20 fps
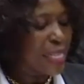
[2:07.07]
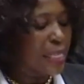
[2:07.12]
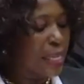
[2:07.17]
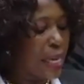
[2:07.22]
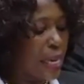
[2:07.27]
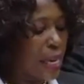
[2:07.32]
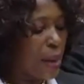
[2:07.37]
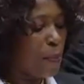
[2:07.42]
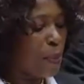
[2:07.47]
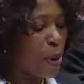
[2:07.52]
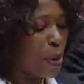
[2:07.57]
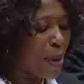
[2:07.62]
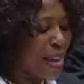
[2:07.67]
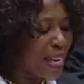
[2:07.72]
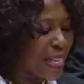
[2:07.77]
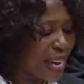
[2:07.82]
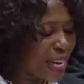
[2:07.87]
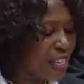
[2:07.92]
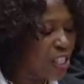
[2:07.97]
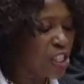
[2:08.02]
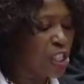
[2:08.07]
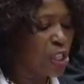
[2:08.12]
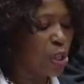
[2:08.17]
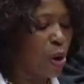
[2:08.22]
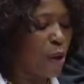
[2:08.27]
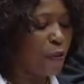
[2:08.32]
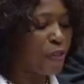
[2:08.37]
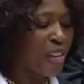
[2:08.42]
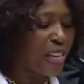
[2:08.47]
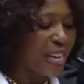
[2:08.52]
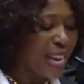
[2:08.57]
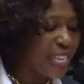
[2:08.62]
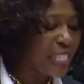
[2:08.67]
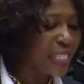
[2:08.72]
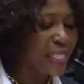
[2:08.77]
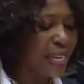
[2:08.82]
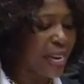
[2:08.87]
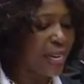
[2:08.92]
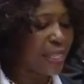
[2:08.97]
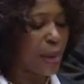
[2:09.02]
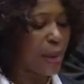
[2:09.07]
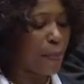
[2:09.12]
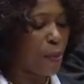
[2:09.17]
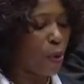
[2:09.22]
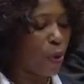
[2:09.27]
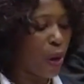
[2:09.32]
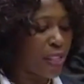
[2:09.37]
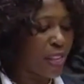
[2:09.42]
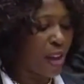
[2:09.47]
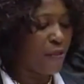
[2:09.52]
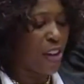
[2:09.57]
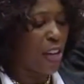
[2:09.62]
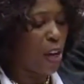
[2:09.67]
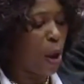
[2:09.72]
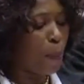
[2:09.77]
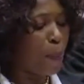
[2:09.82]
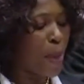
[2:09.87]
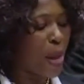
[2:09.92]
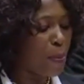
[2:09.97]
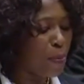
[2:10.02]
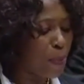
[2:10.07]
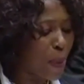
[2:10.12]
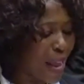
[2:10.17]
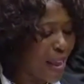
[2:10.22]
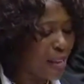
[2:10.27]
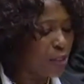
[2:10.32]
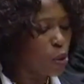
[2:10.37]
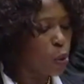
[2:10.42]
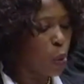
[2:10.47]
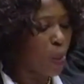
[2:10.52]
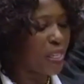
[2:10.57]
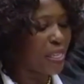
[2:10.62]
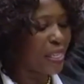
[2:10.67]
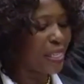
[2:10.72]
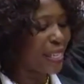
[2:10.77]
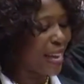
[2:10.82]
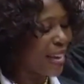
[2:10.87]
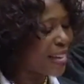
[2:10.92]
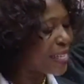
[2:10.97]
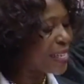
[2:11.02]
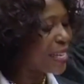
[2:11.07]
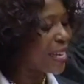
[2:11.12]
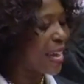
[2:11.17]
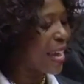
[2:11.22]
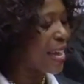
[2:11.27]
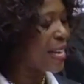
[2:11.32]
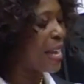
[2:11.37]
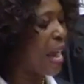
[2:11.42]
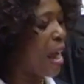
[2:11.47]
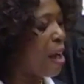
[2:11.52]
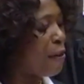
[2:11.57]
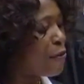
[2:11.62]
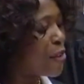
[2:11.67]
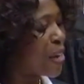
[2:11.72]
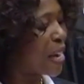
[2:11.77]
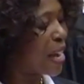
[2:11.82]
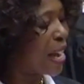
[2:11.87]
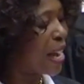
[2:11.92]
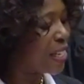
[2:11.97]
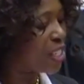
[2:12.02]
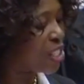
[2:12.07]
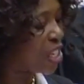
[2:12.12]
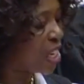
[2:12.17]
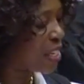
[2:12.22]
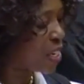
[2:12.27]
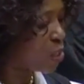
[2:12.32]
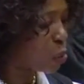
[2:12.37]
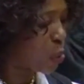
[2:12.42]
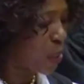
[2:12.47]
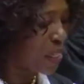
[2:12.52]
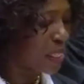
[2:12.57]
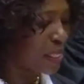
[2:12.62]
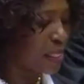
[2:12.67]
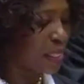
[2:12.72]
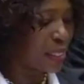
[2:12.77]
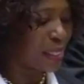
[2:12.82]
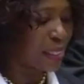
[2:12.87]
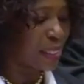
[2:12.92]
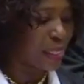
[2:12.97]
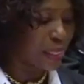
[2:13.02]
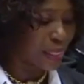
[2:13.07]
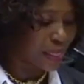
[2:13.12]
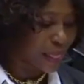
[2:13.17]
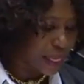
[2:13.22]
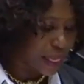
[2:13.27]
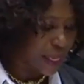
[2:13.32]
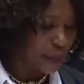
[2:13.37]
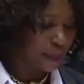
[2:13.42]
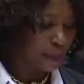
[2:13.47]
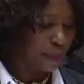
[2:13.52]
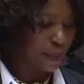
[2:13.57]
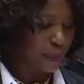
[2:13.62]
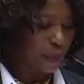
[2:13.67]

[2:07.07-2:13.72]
the implementation of the National Development Plan 2030 and Africa Agenda 2063.